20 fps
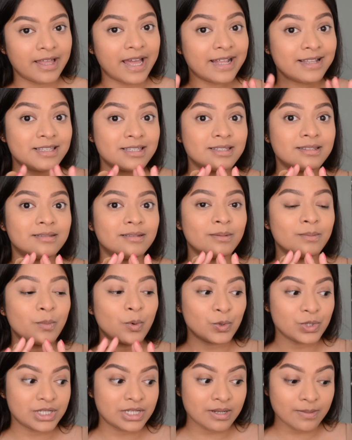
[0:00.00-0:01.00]
That's the
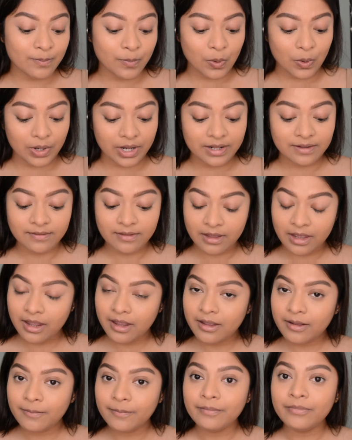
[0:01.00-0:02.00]
most important
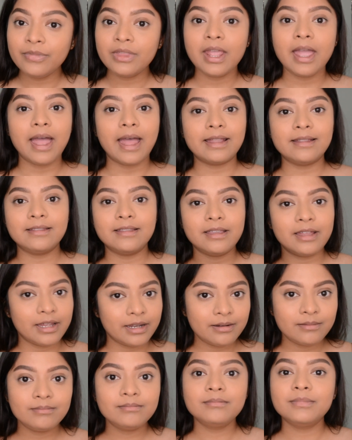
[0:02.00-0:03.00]
thing, and
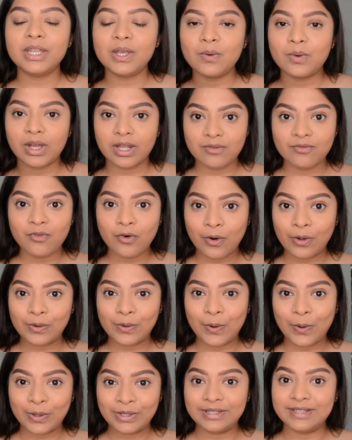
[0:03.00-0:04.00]
then you can
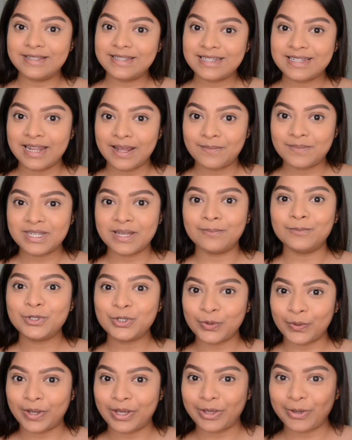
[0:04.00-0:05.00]
follow all the steps I'm
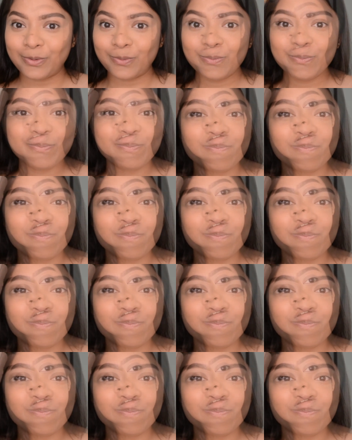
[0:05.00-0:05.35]
showing you.